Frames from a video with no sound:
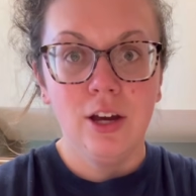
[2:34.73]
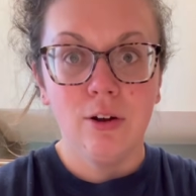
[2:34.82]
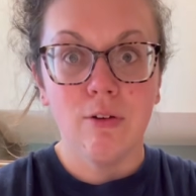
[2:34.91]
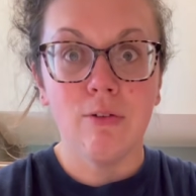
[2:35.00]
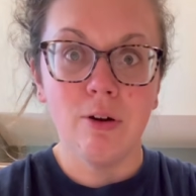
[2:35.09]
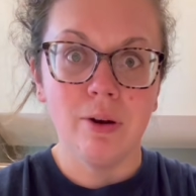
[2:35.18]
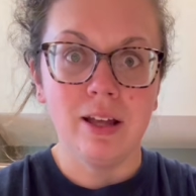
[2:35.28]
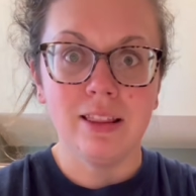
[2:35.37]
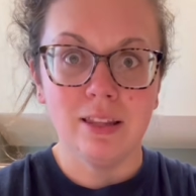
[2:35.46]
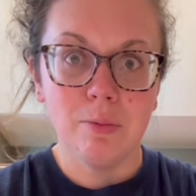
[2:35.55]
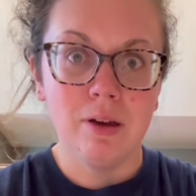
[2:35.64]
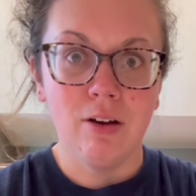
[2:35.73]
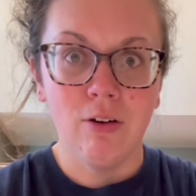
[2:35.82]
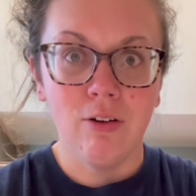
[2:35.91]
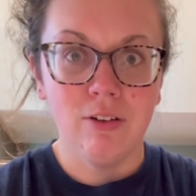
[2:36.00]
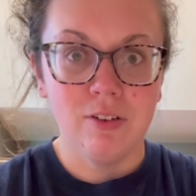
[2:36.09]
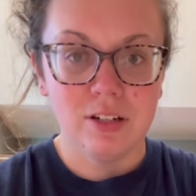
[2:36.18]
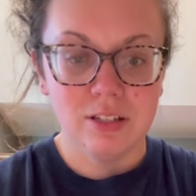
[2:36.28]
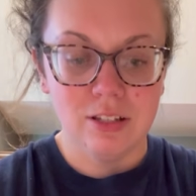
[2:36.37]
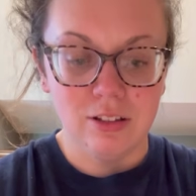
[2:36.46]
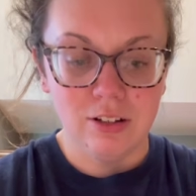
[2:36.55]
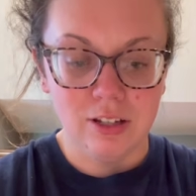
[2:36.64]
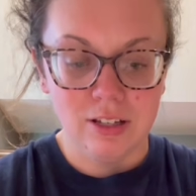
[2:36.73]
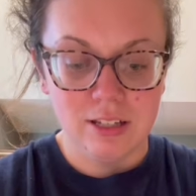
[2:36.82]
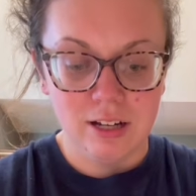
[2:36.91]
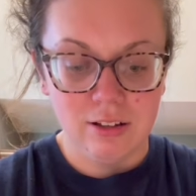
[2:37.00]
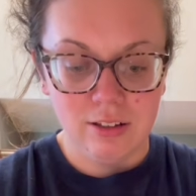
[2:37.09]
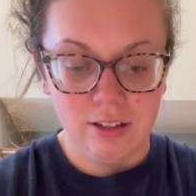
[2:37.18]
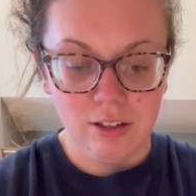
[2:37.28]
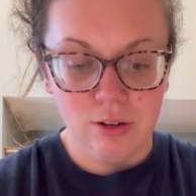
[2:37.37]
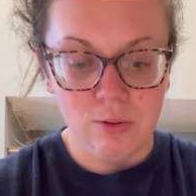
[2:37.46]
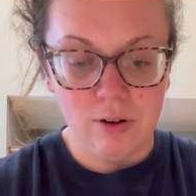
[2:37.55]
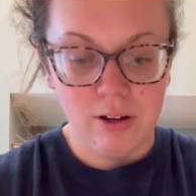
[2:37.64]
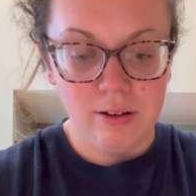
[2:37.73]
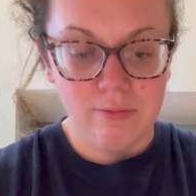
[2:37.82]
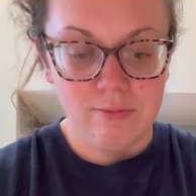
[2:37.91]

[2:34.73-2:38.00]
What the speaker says: ruin the bagel if it doesn't look exactly like you want.